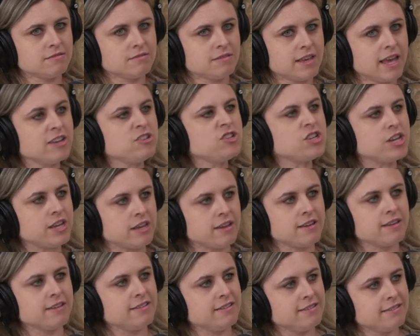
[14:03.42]

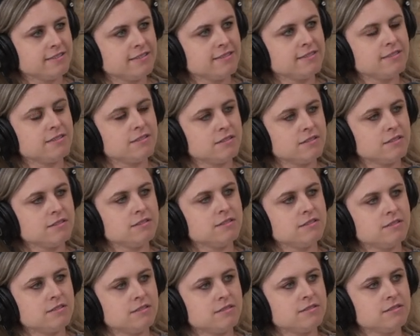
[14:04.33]
edgy.
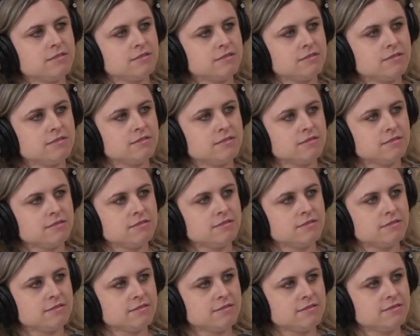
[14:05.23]
Edgy. I
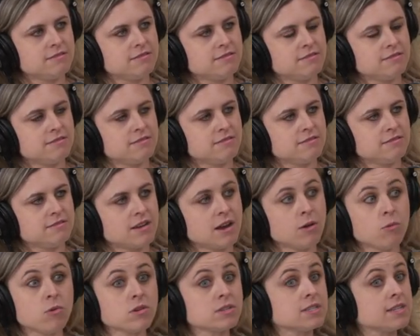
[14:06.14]
never watched 902.
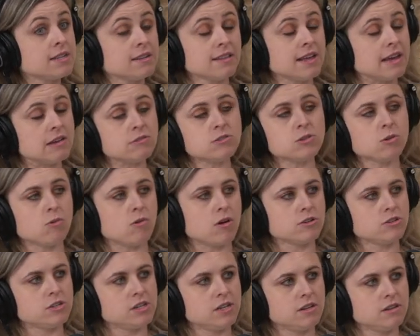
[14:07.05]
I wasn't allowed to
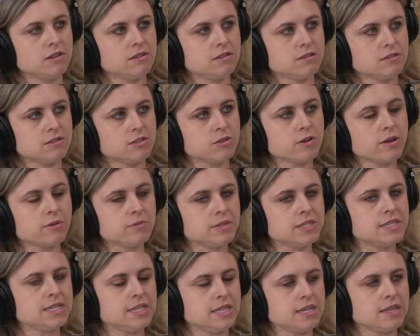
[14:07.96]
watch it, so I would
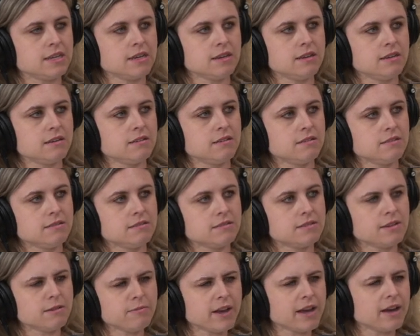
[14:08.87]
sneak it
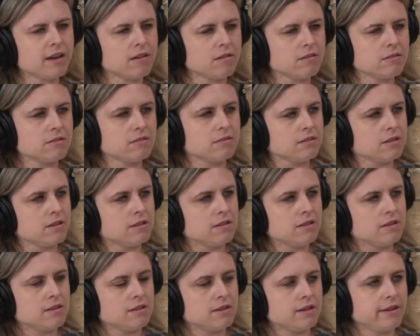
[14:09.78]
somehow.
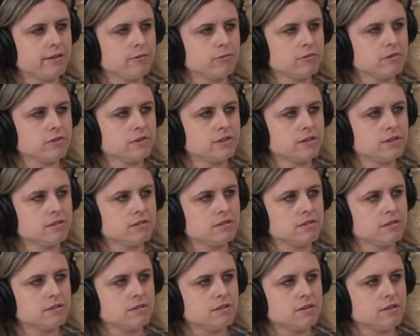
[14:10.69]
I would,
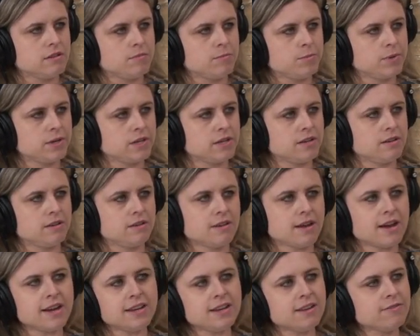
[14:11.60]
but
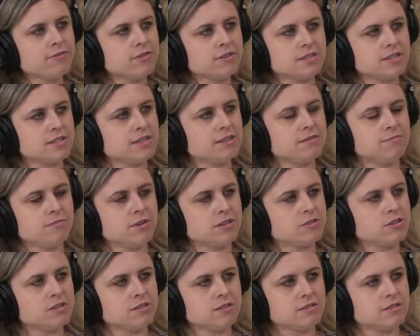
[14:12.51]
I never did
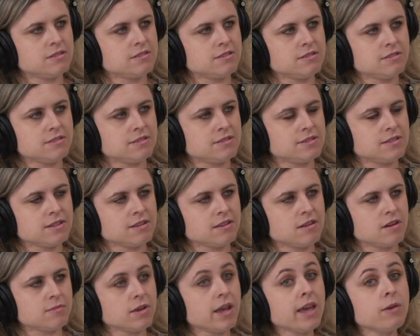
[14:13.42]
much of this the
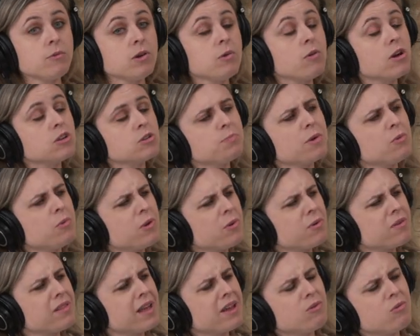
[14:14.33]
sitcom. Was, and we watched, but we
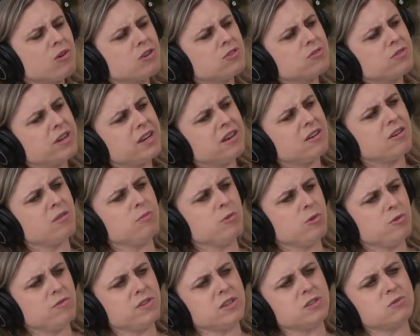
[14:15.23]
were allowed to watch rated R
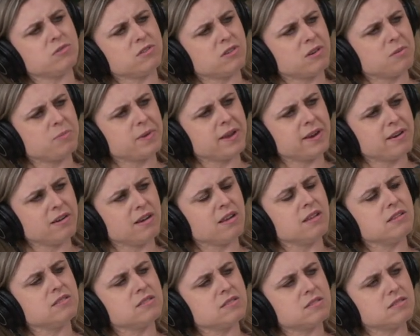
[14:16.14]
movies with our
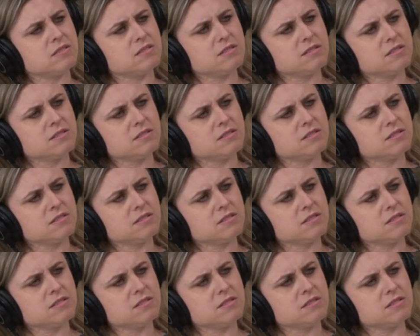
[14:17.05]
parents. Was